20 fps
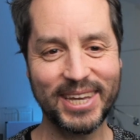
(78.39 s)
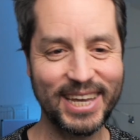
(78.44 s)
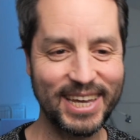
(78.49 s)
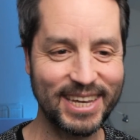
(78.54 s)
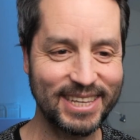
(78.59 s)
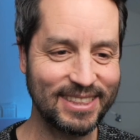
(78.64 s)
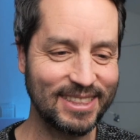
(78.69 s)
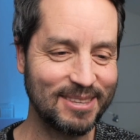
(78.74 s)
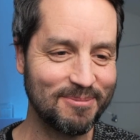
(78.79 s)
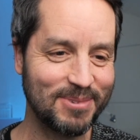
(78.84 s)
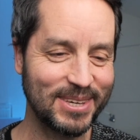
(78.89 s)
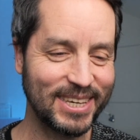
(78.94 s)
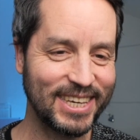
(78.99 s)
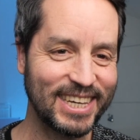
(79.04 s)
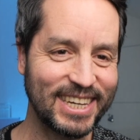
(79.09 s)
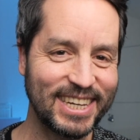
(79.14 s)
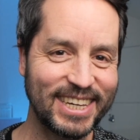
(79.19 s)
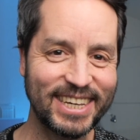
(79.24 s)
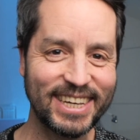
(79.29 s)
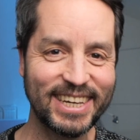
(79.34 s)
at the
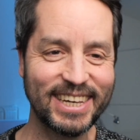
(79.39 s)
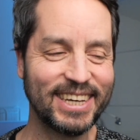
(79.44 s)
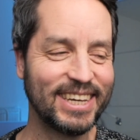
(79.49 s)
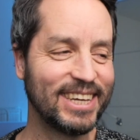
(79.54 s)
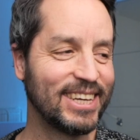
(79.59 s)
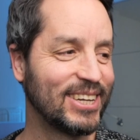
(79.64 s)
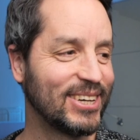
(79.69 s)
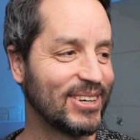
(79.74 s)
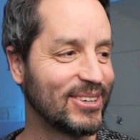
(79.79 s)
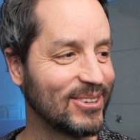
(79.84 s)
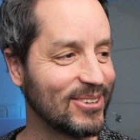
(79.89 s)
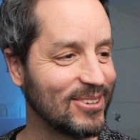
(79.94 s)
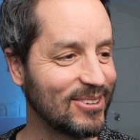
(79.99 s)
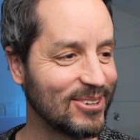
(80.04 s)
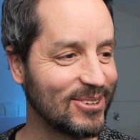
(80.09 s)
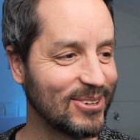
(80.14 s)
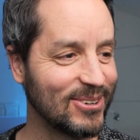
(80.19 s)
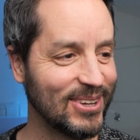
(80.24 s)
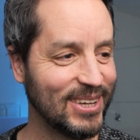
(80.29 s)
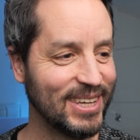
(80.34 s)
beginning, you know,
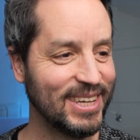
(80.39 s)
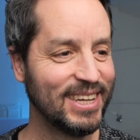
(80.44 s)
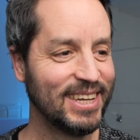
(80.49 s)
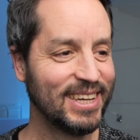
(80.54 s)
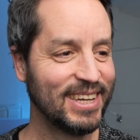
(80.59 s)
so